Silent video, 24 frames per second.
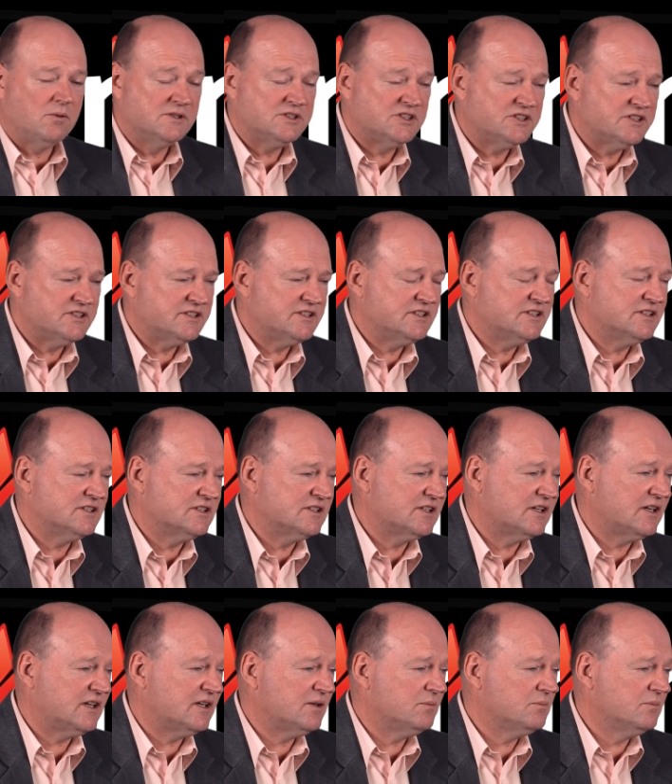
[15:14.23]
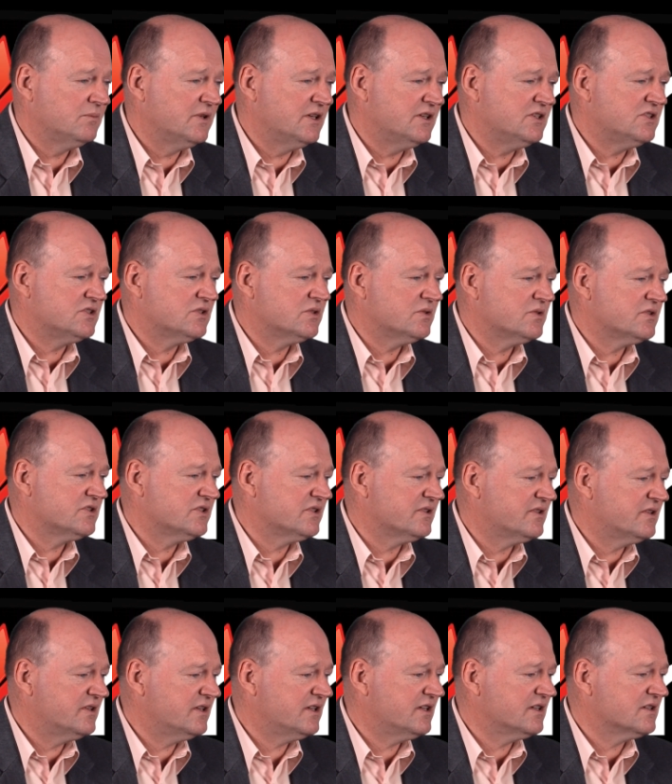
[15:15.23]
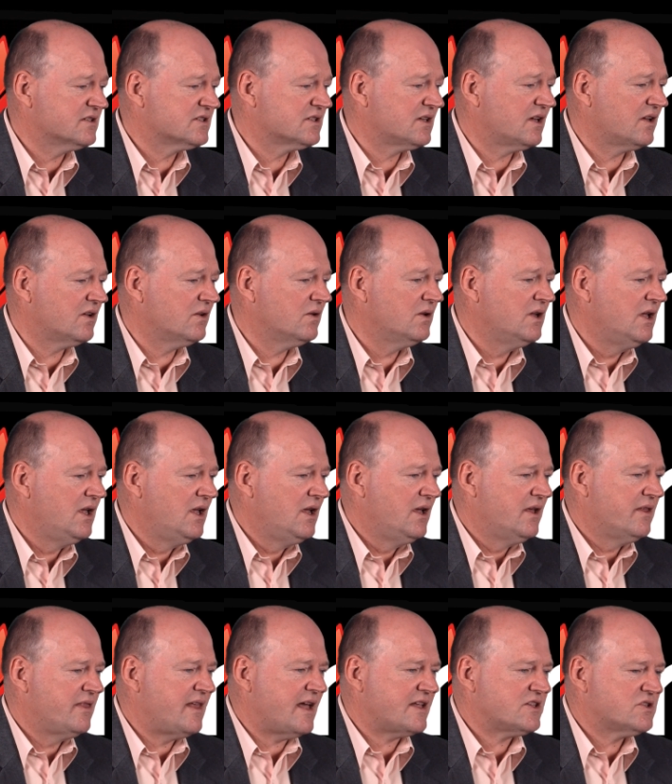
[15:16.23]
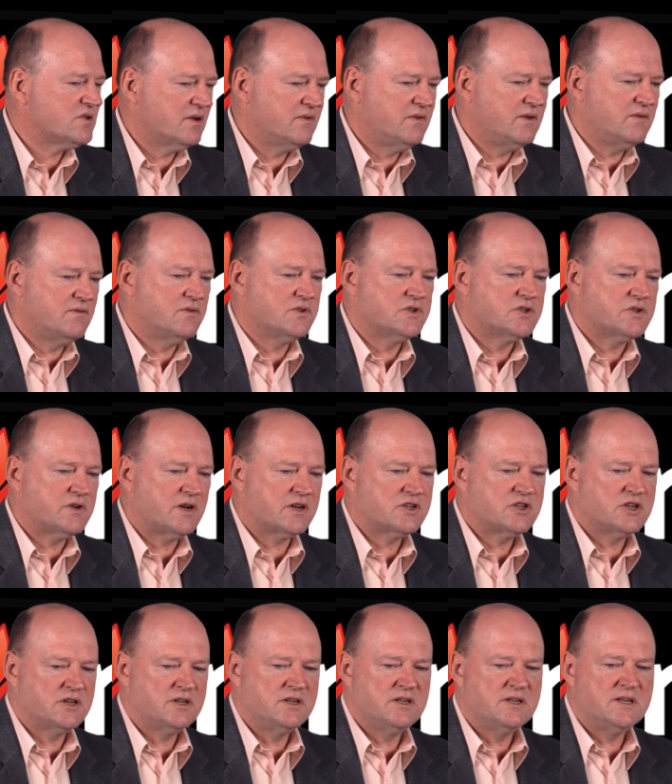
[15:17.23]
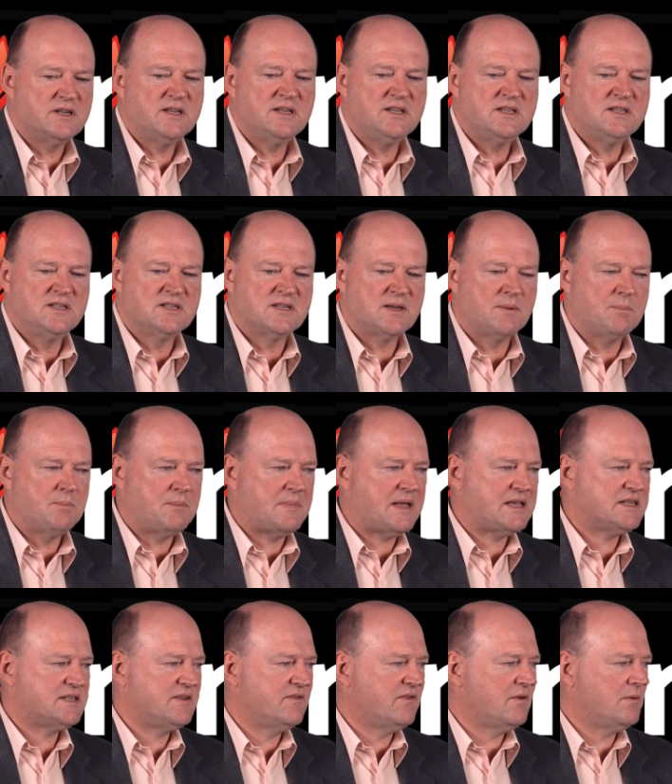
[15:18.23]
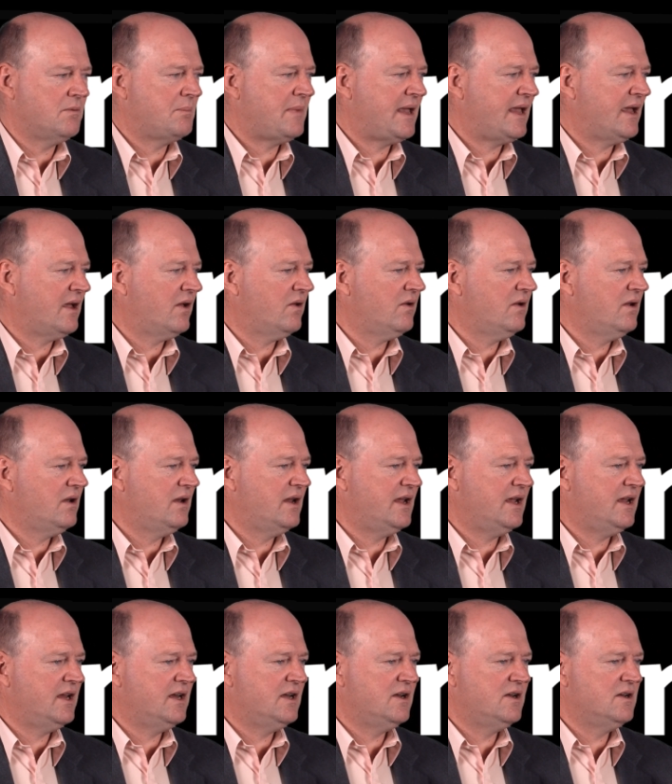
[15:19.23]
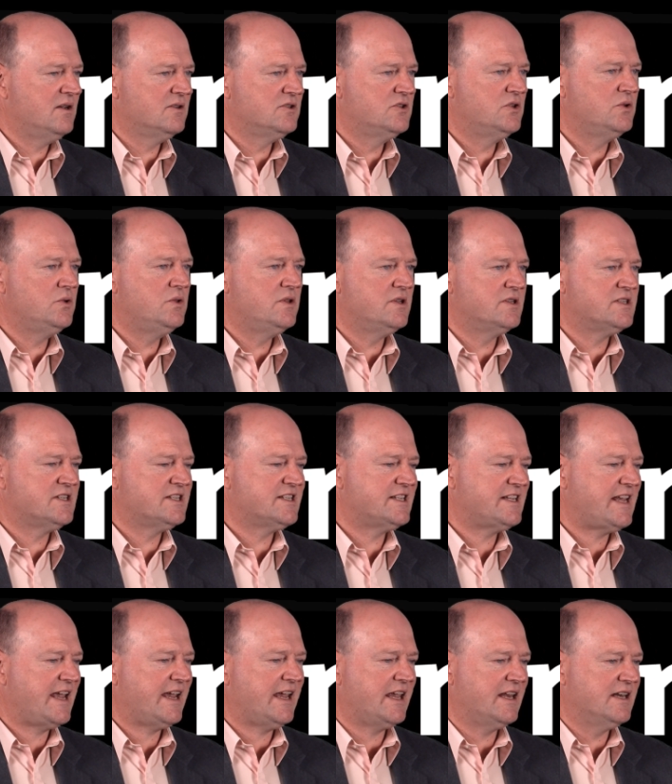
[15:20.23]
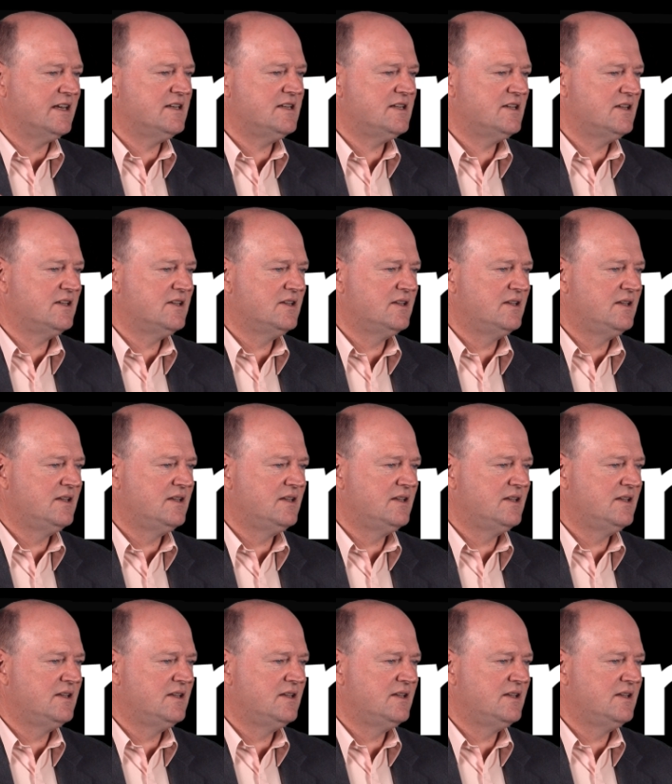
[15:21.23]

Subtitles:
We're seeing these sorts of things. So that sort of infrastructure needs a massive amount, and to the second,